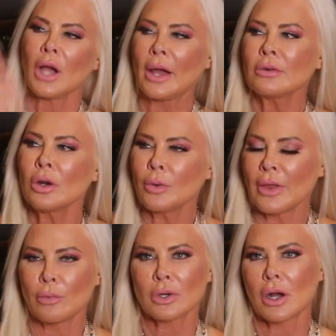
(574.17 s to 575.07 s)
I don't know where
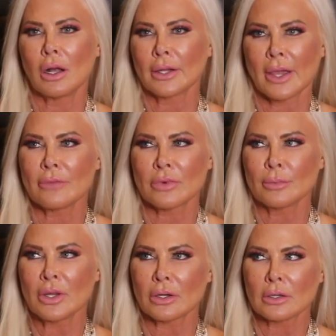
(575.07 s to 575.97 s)
that workaholic came
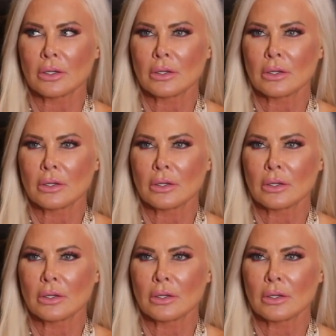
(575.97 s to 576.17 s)
from either.